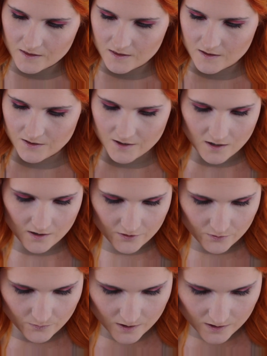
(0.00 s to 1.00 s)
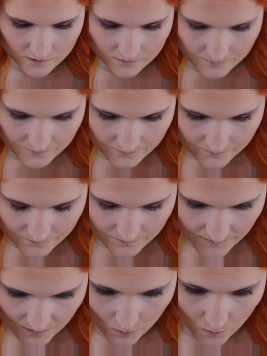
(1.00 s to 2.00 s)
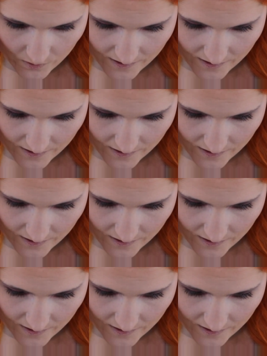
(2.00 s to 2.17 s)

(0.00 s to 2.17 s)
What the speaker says: than that other one. Oh,